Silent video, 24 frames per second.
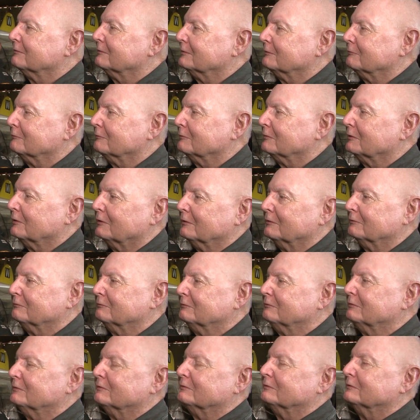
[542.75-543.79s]
um,
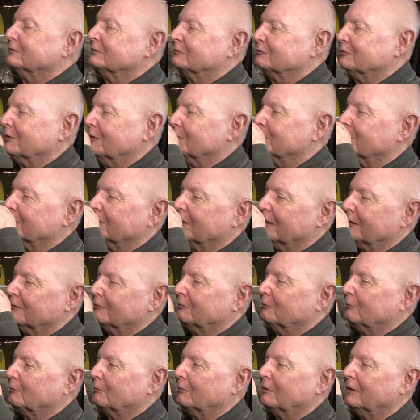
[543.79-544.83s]
from uh,
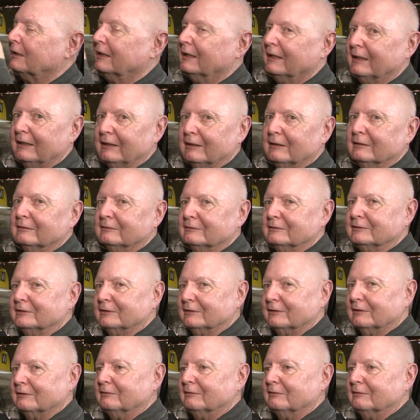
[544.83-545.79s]
Hawaii to